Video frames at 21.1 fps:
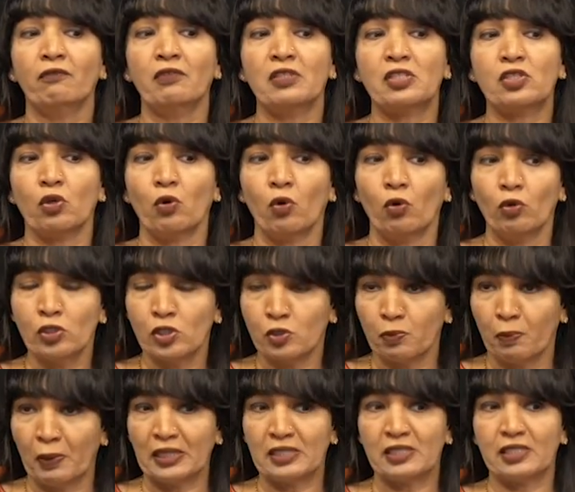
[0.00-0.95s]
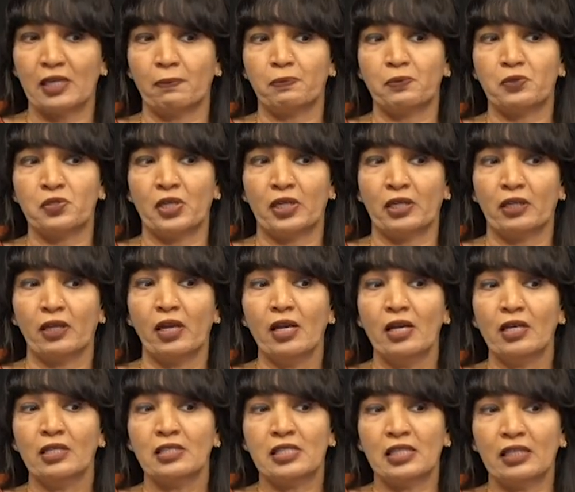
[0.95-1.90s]
which holds my substrate.
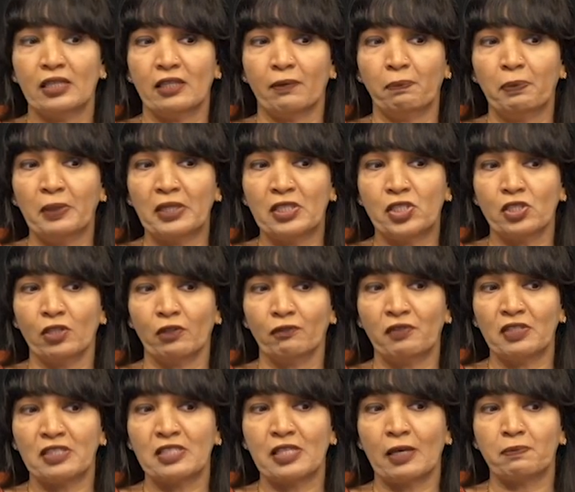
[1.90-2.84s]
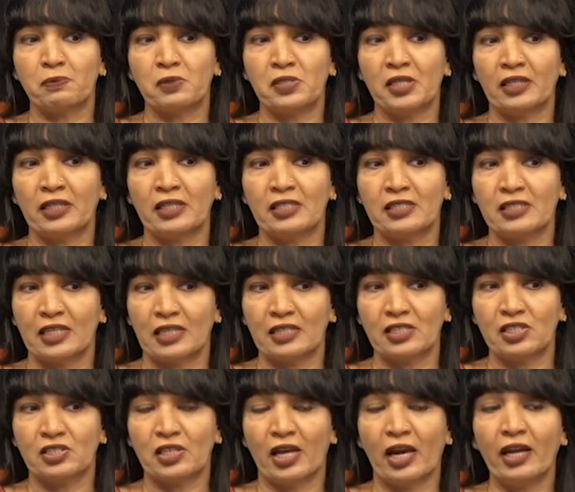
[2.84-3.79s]
See the picture of the substrate is
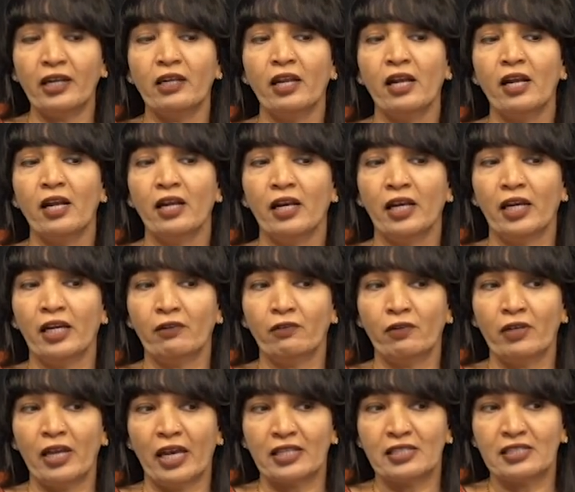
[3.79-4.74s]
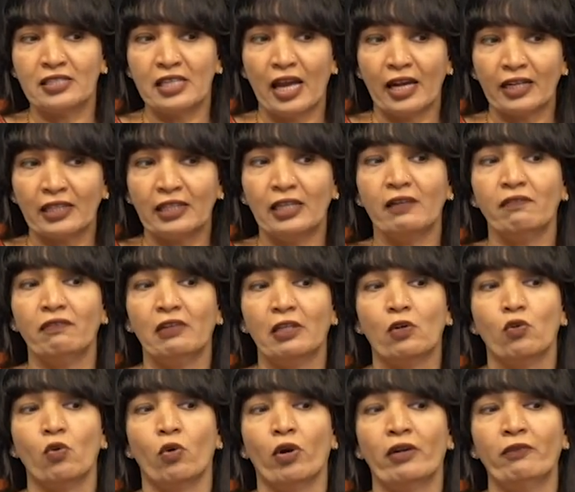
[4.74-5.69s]
such that it exactly
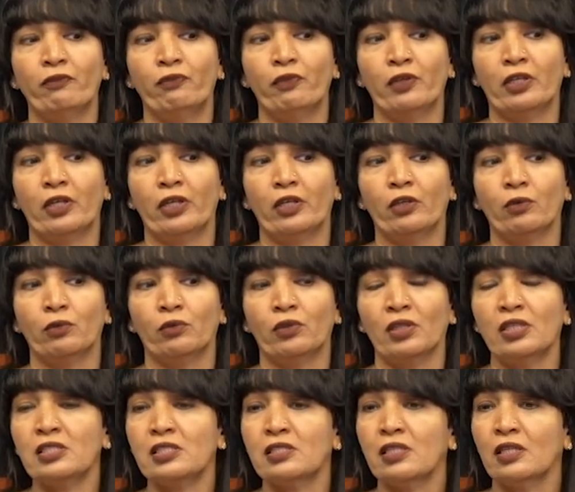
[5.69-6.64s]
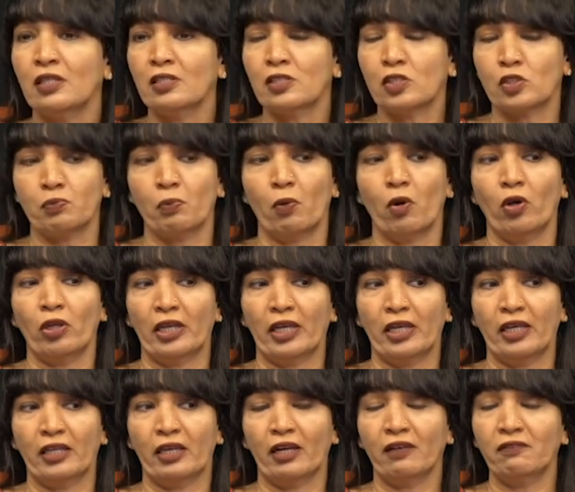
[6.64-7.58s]
will go and fit into this small
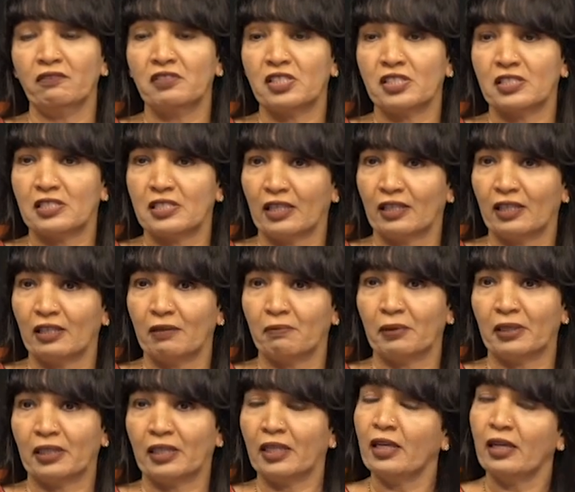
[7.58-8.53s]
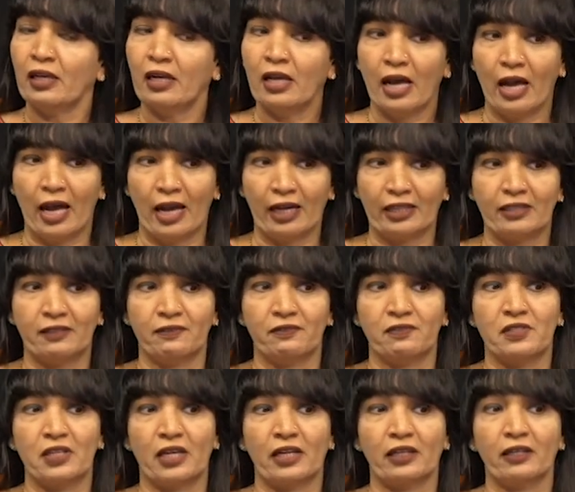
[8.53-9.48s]
area which is nothing but the
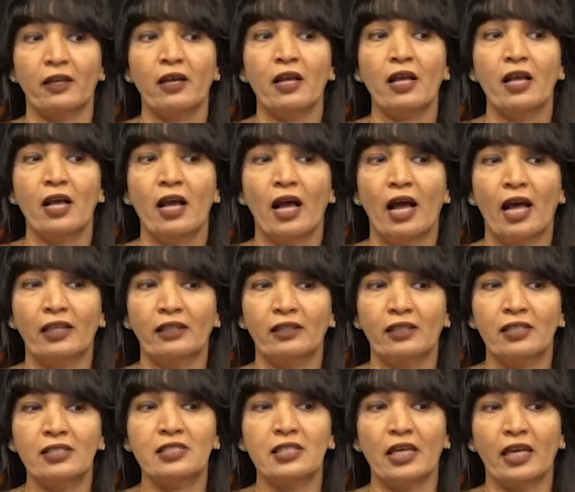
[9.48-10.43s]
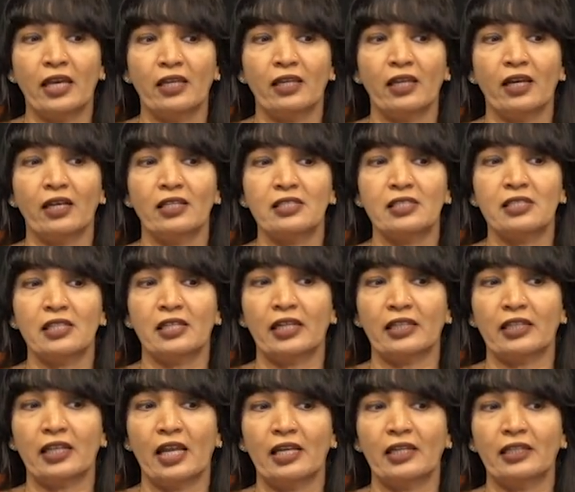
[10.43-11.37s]
active site and this area is the
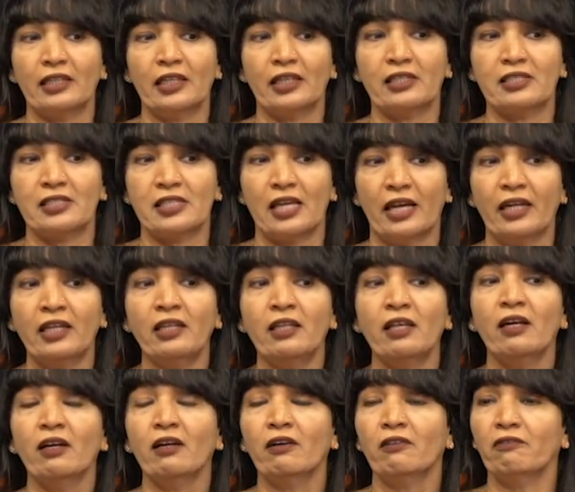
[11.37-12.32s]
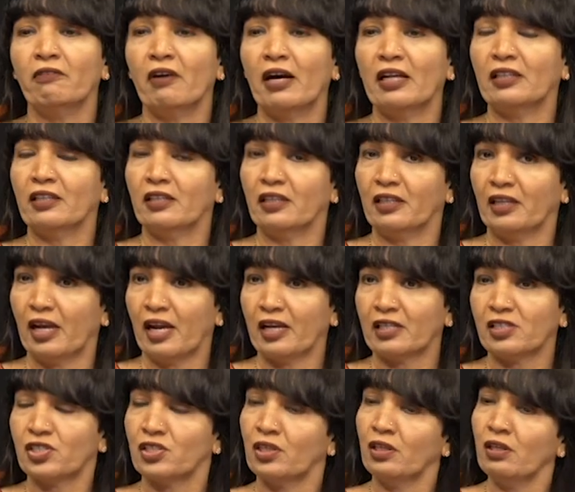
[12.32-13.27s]
catalytic site where the
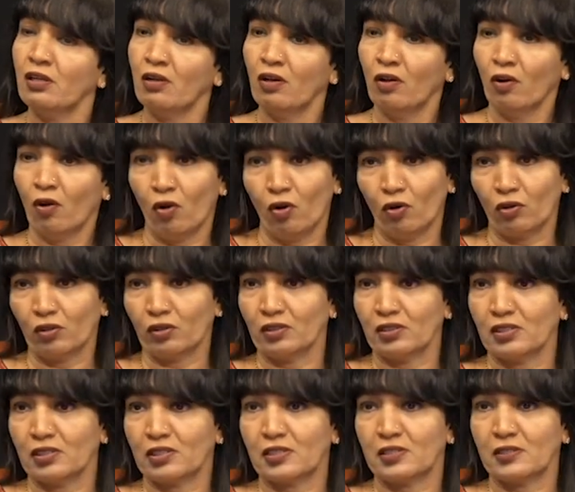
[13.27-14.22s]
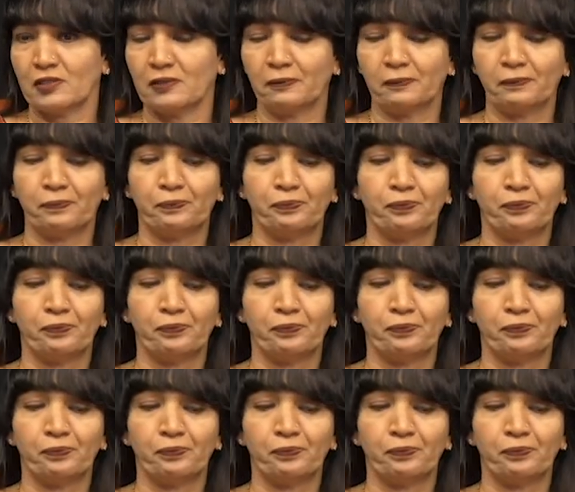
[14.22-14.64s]
reaction occurs.